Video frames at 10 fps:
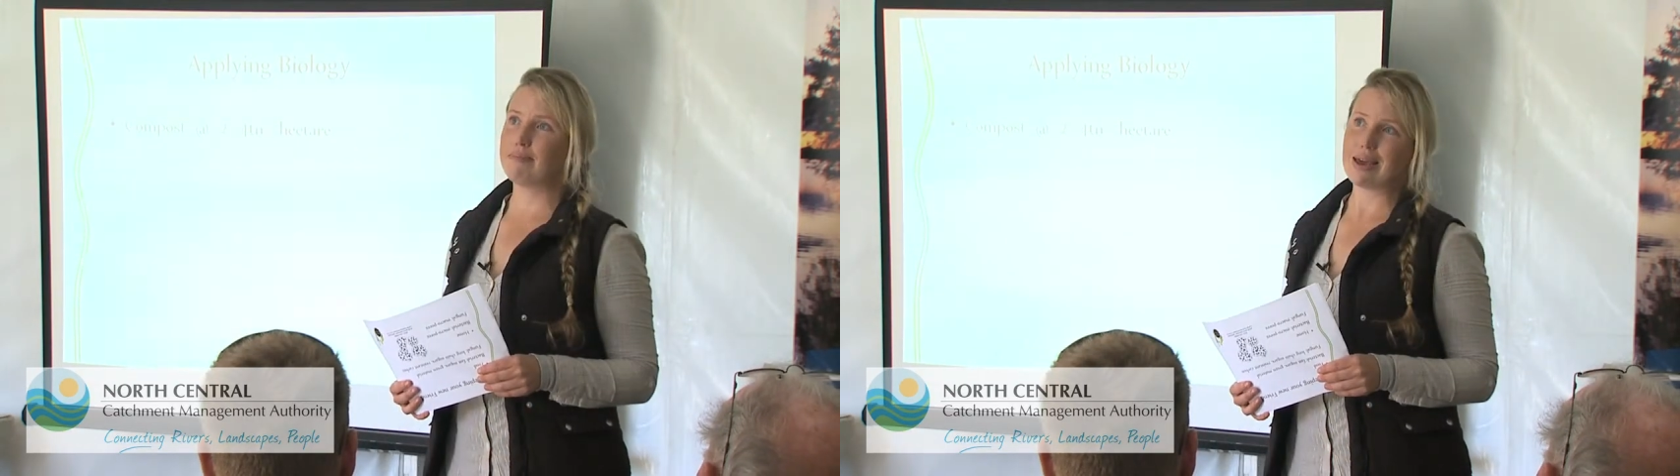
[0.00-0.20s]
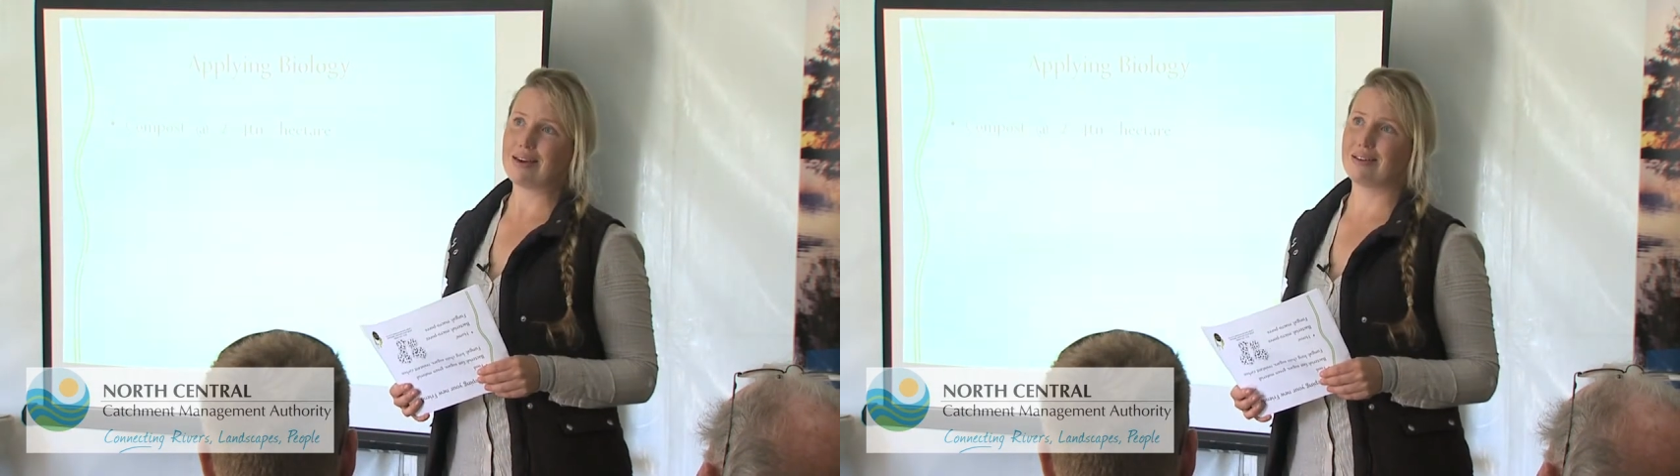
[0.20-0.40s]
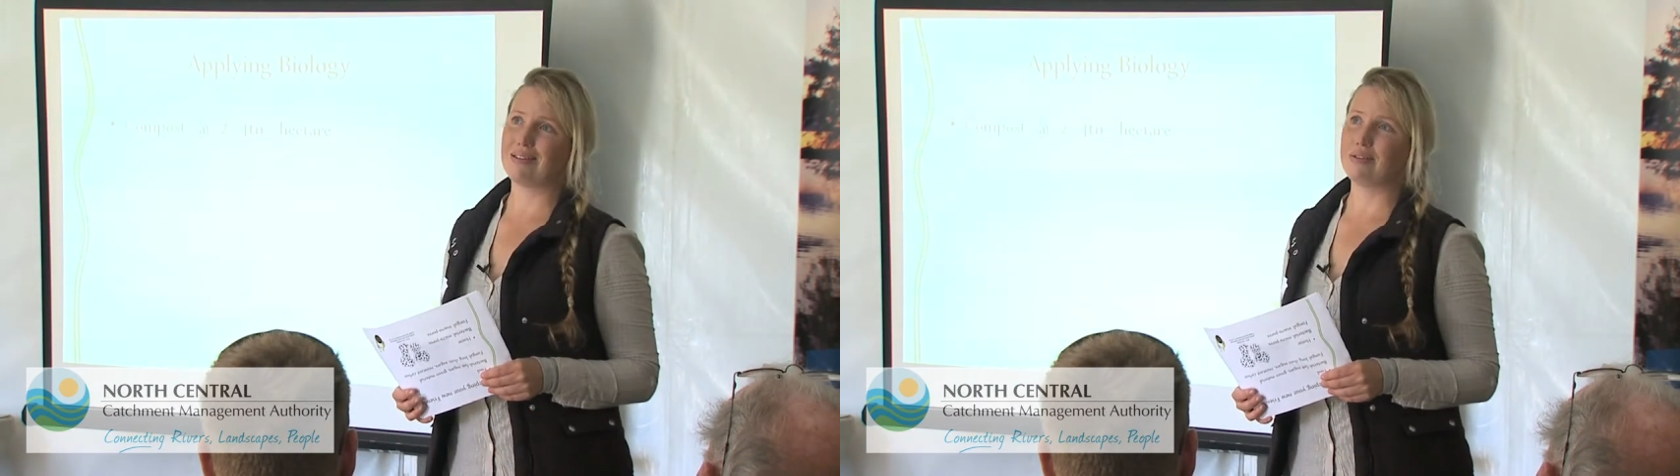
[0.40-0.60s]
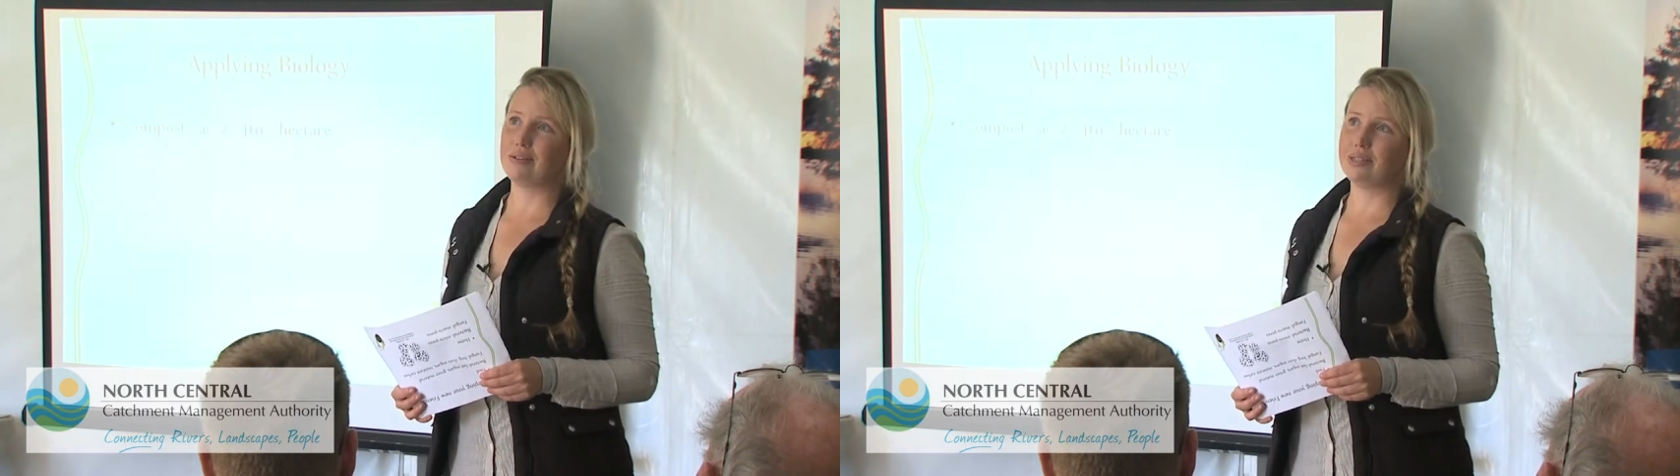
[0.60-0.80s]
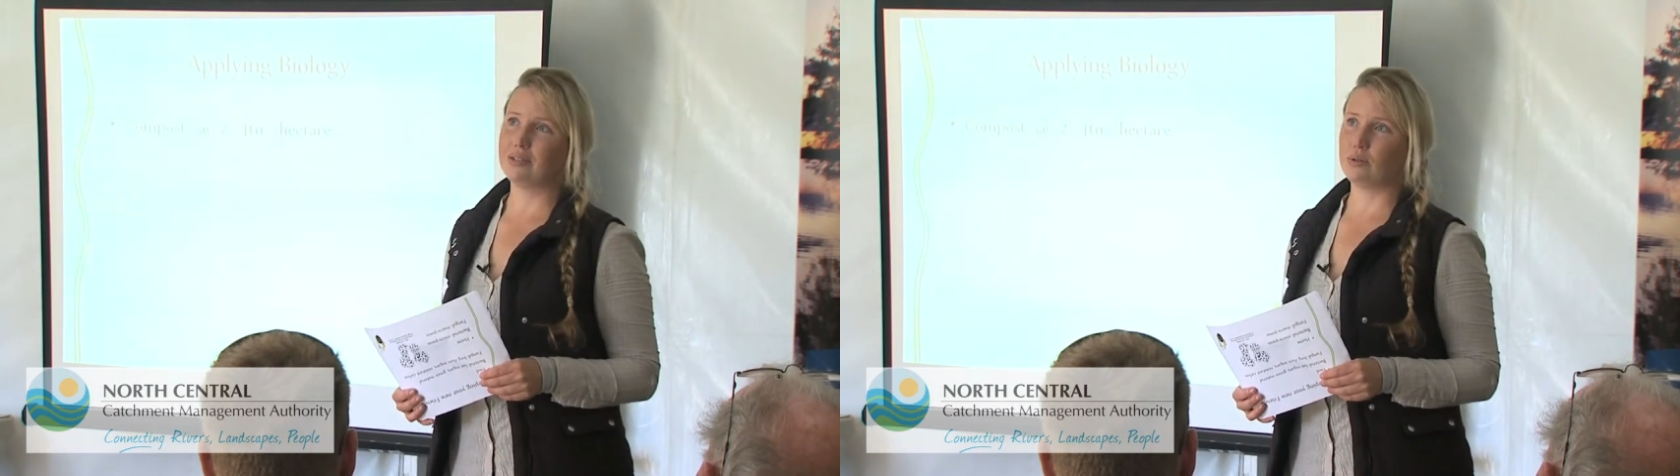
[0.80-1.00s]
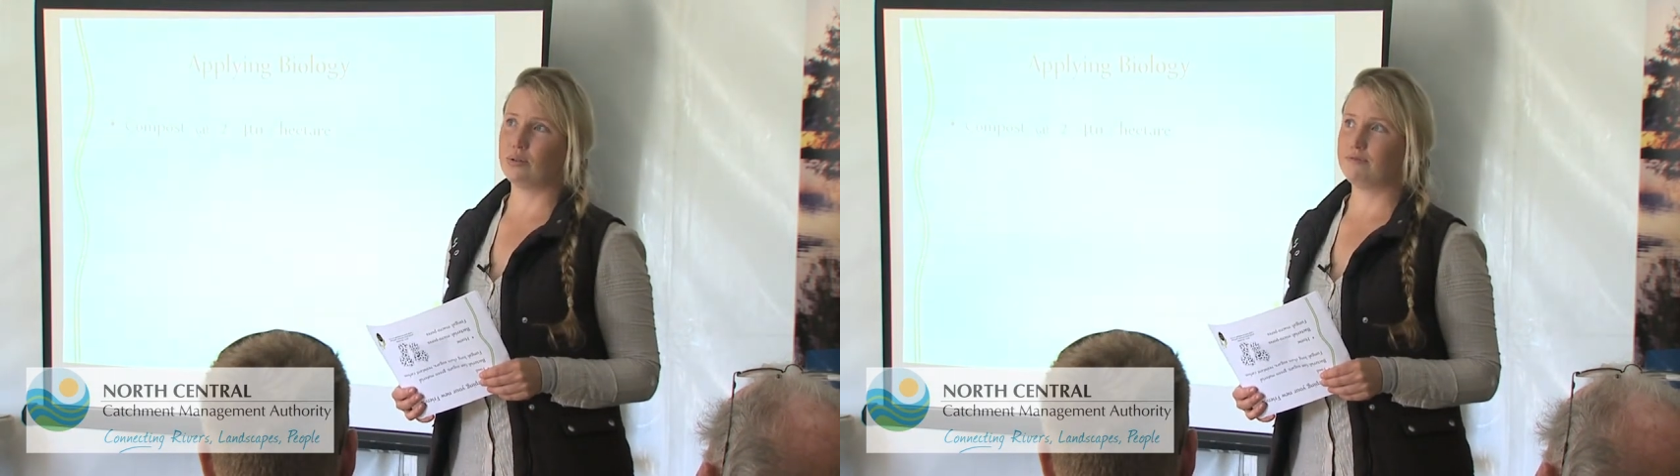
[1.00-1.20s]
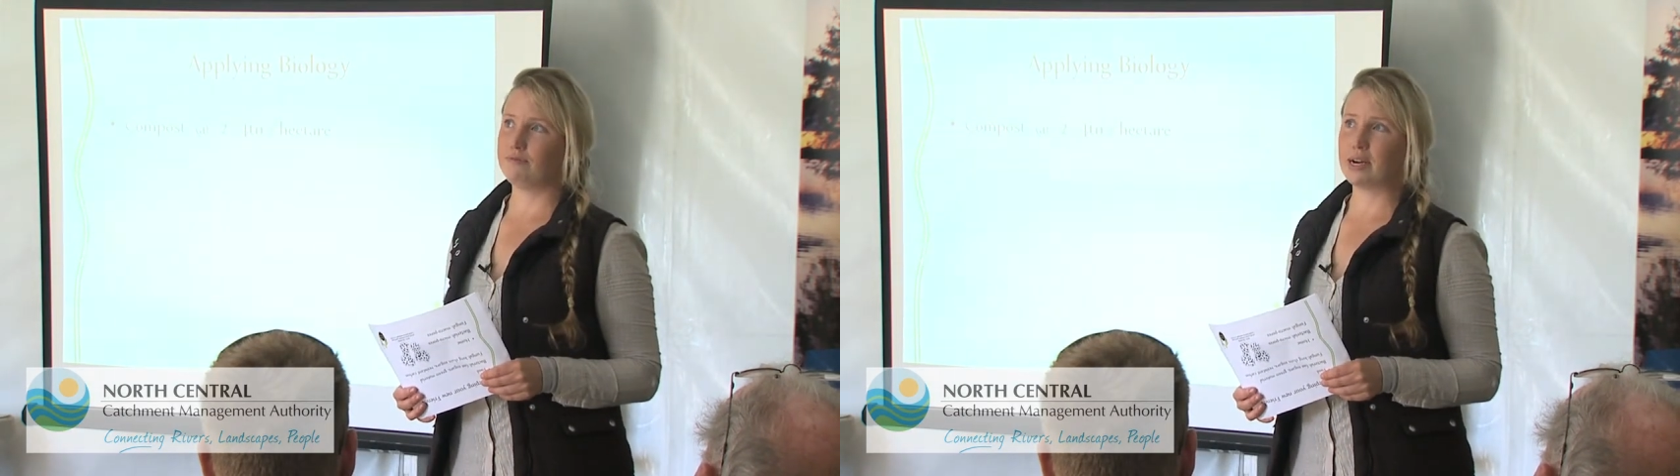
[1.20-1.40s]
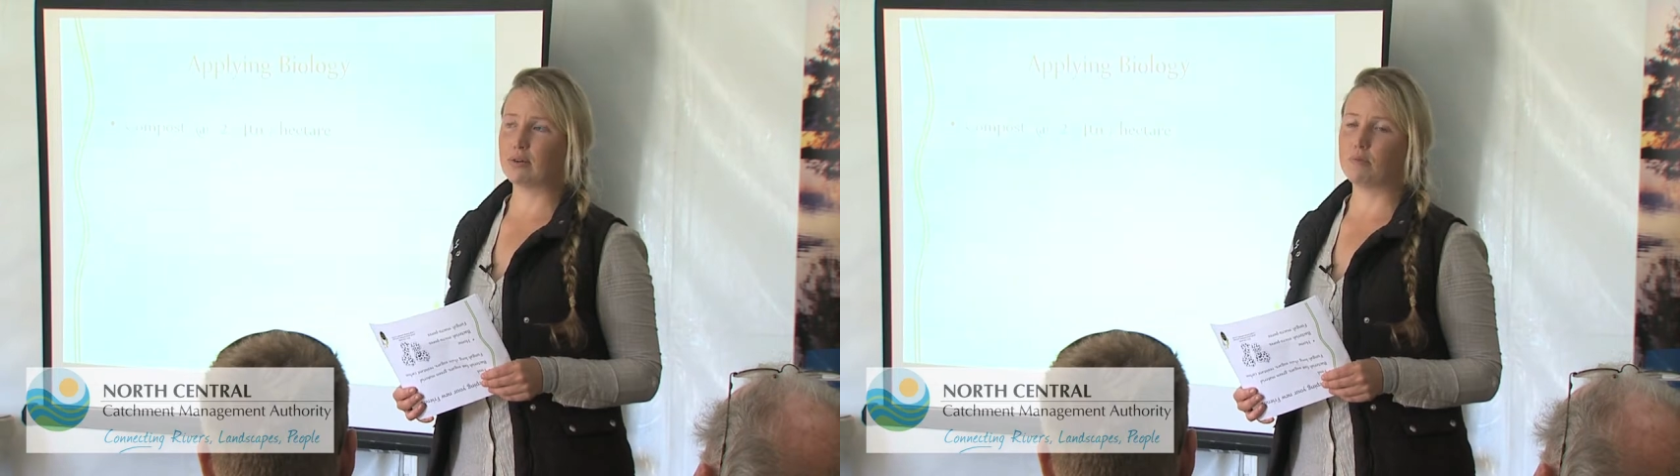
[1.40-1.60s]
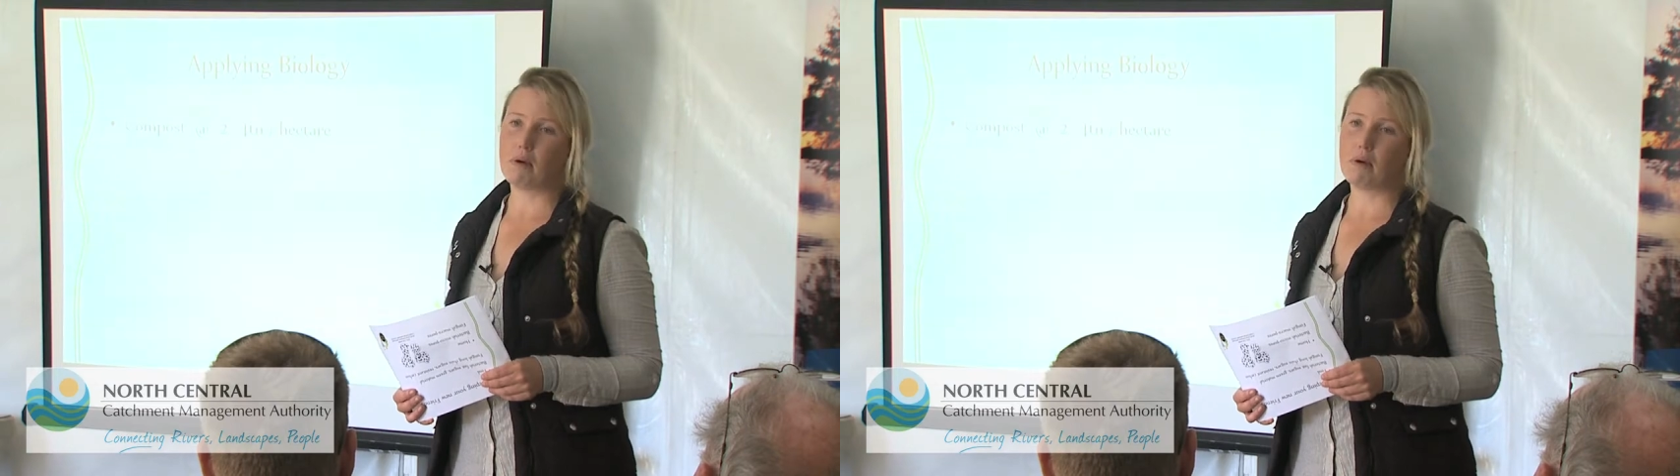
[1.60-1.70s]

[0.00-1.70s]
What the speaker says: make a good fungal